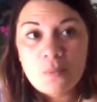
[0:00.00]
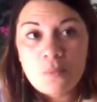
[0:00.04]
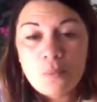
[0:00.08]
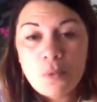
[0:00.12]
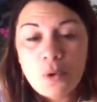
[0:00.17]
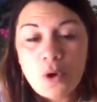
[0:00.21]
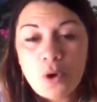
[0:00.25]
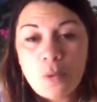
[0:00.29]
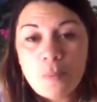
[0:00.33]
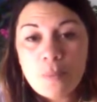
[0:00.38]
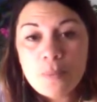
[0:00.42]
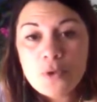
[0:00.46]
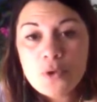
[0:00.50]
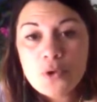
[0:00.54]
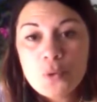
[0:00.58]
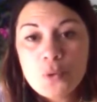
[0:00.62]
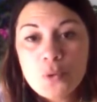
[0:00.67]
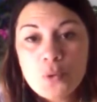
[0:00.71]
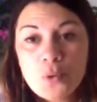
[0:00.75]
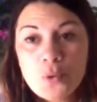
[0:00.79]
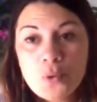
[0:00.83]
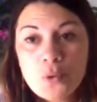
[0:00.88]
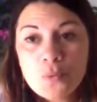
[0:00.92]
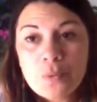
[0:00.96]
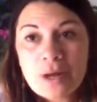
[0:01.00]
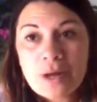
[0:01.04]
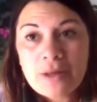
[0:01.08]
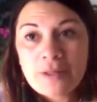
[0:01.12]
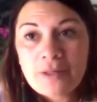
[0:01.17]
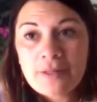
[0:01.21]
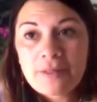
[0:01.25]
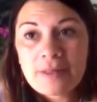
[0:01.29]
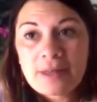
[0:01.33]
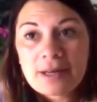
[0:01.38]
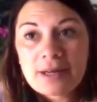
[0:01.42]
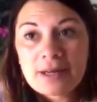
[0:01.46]
pop your,
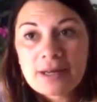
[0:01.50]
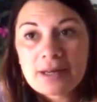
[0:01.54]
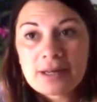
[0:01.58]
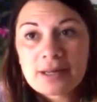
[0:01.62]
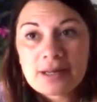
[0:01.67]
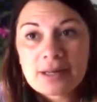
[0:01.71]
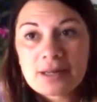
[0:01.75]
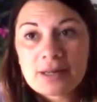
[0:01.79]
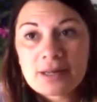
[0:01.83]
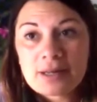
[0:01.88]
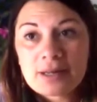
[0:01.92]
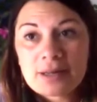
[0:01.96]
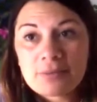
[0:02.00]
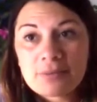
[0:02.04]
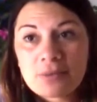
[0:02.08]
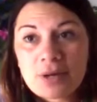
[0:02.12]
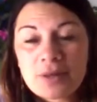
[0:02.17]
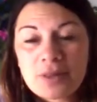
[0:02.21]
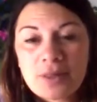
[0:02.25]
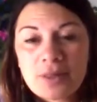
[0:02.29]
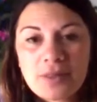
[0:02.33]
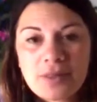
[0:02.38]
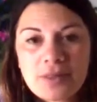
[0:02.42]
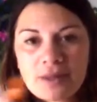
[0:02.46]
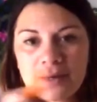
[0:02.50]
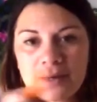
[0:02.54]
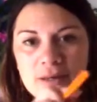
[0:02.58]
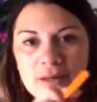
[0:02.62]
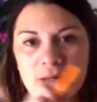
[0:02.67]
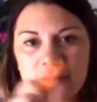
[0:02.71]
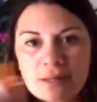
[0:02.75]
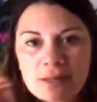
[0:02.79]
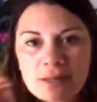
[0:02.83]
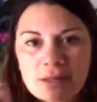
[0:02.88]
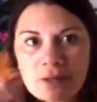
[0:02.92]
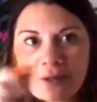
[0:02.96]
rather than
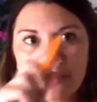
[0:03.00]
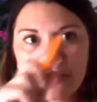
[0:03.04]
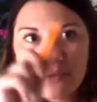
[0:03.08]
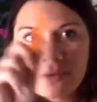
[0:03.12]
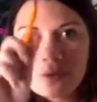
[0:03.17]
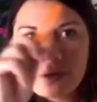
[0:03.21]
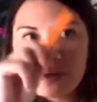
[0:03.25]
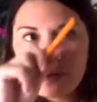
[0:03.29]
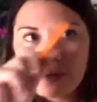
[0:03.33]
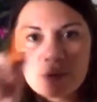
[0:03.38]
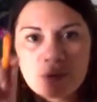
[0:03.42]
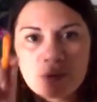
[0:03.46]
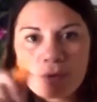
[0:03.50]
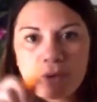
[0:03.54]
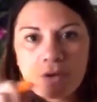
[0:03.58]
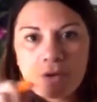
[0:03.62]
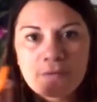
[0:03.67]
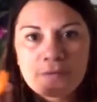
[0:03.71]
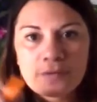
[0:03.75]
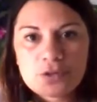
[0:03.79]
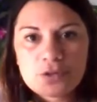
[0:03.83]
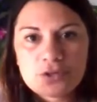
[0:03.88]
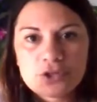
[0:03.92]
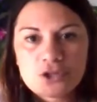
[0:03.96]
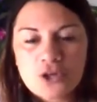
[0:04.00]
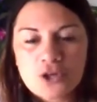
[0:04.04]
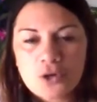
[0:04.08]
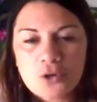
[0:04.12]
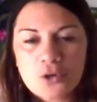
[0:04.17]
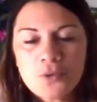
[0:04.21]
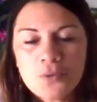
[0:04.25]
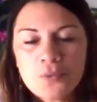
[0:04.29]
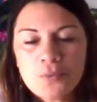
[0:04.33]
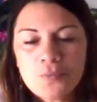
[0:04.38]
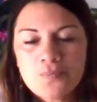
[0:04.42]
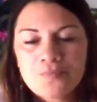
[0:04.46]
the call going all over the
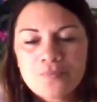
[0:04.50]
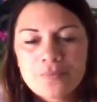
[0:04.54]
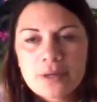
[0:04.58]
show,